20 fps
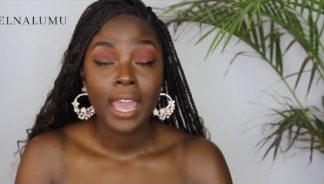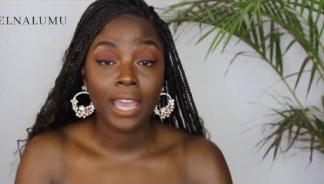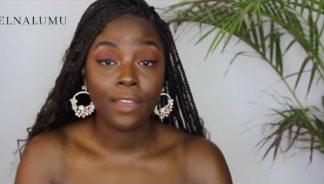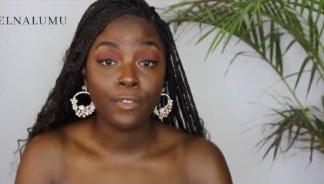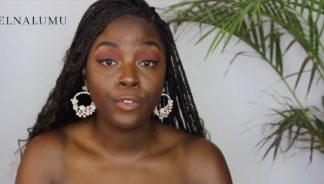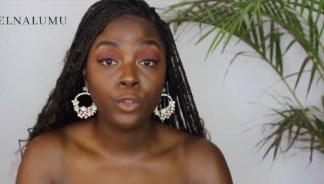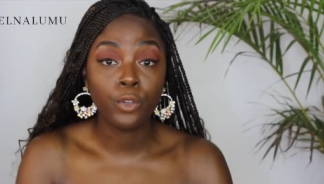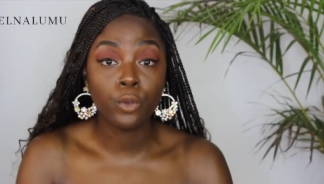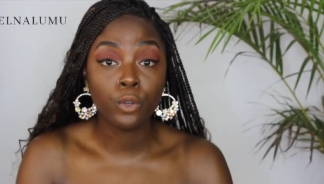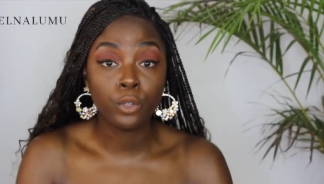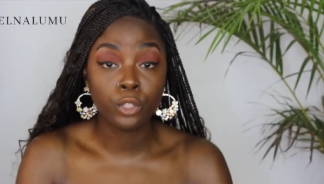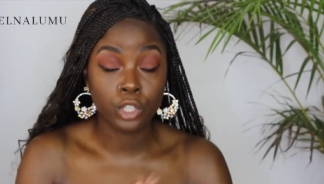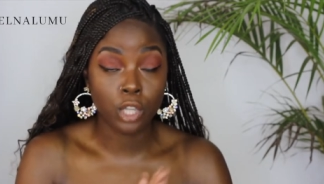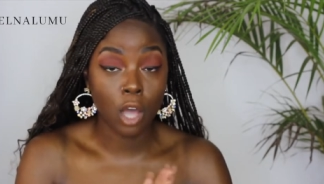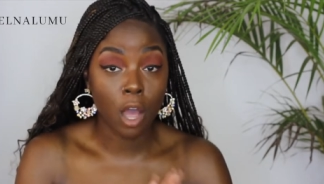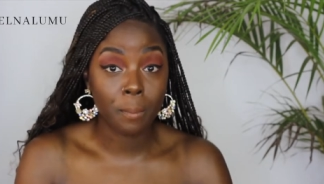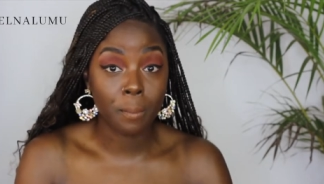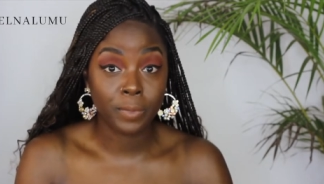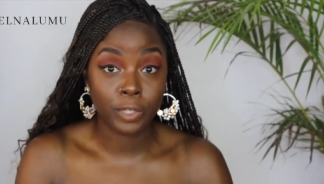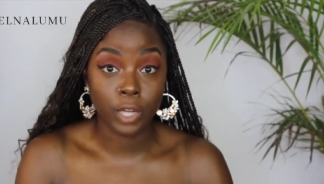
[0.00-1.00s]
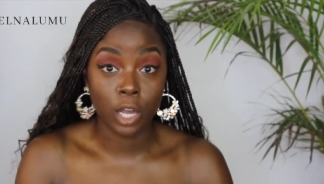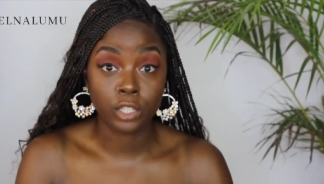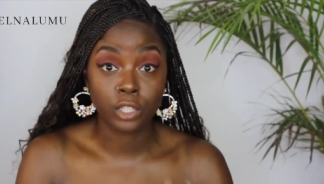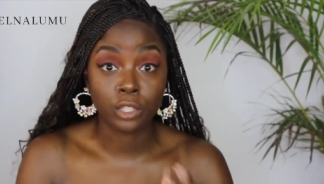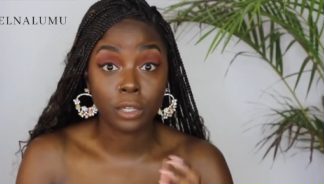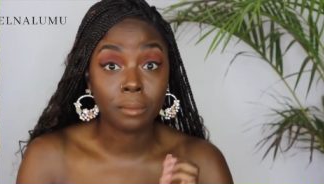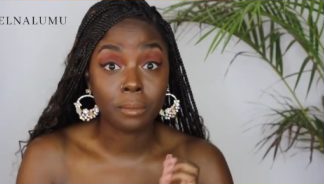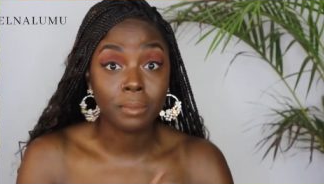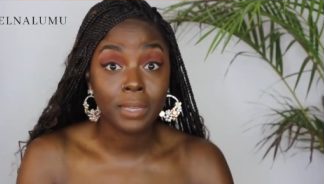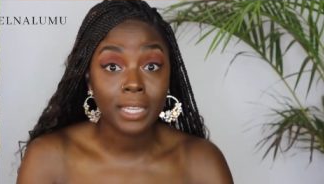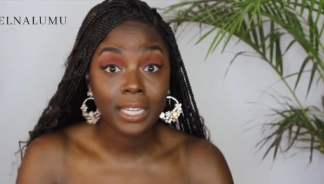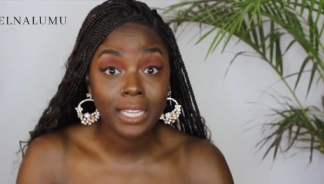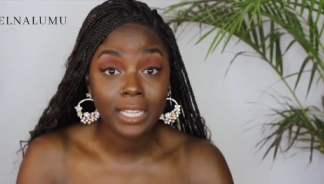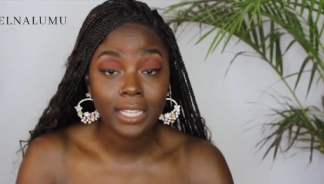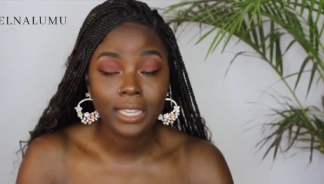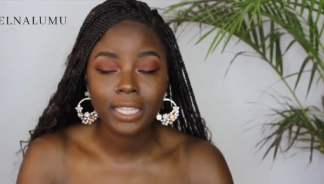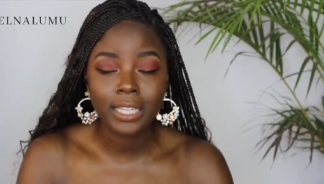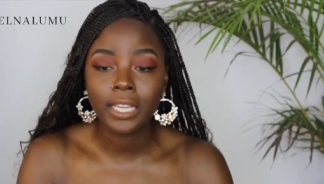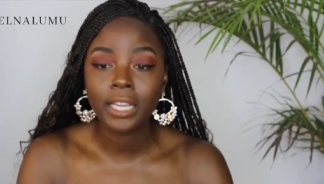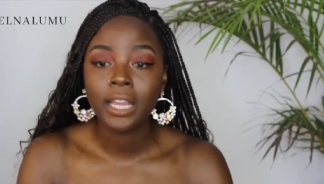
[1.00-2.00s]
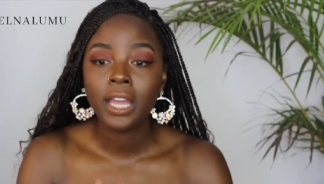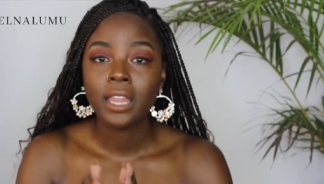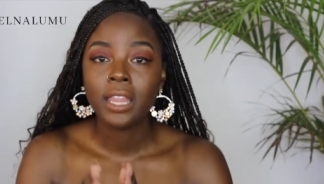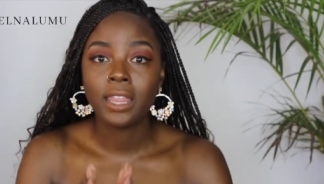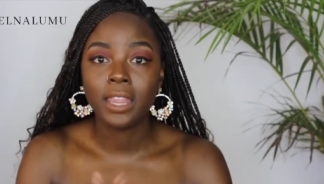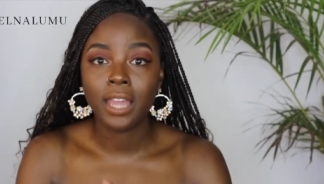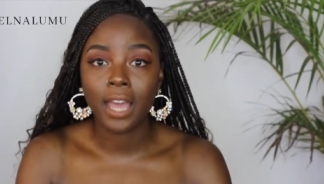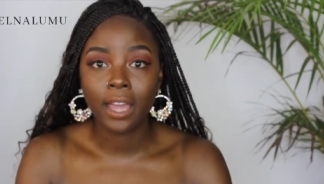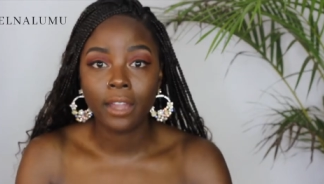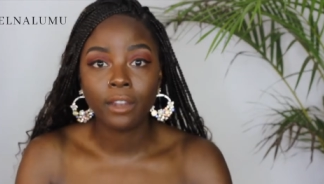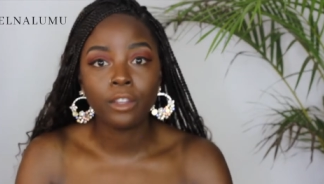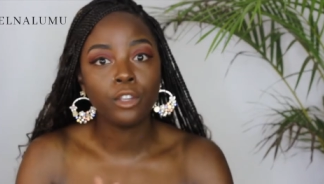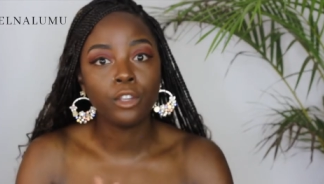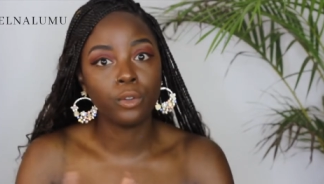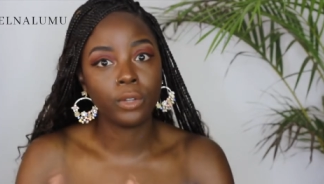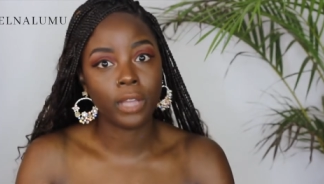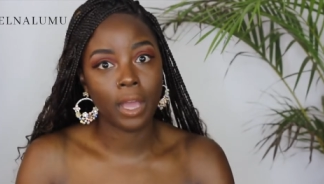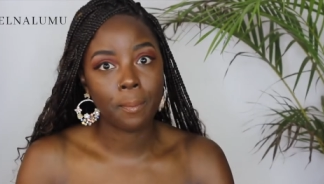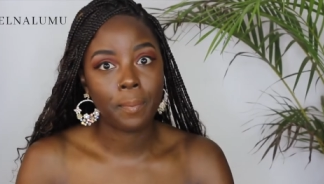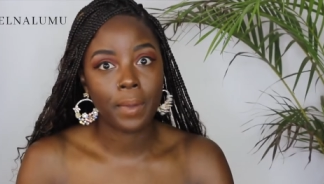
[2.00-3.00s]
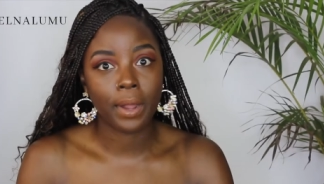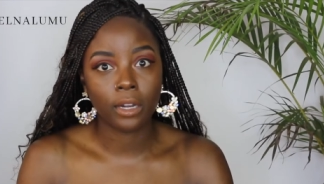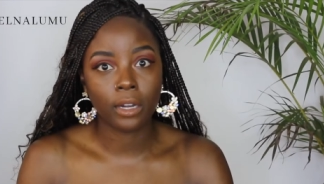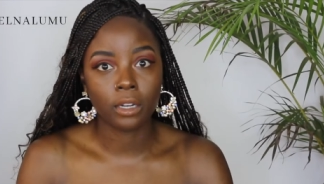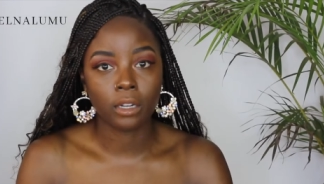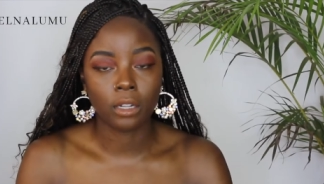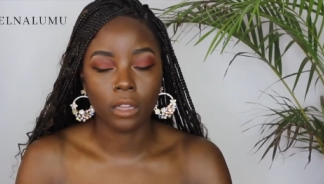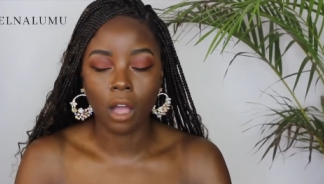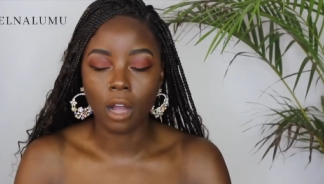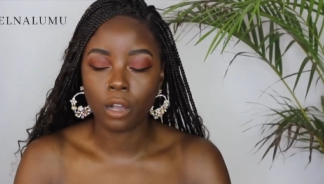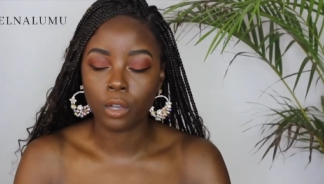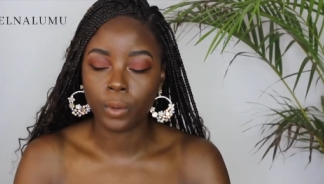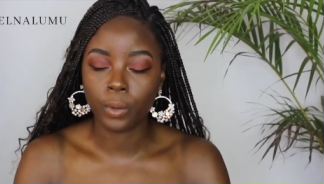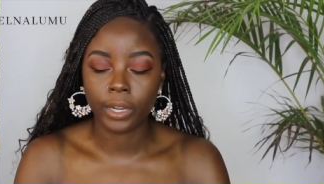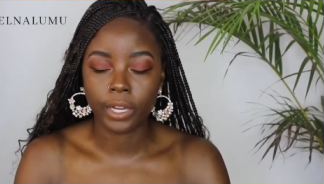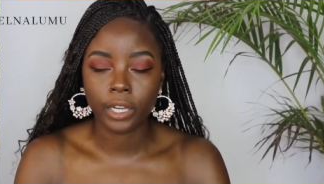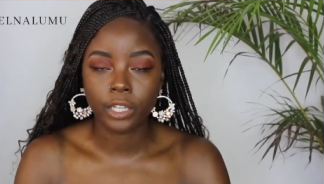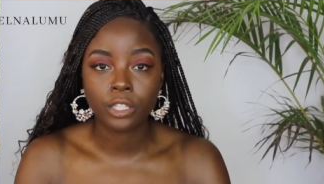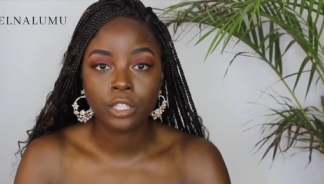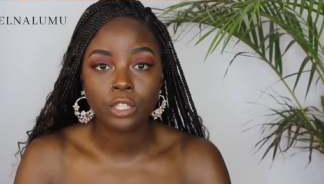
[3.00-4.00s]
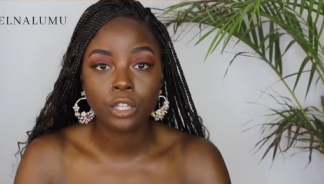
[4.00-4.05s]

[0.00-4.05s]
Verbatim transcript: If you saw a doctor immediately, then you get better a lot quicker.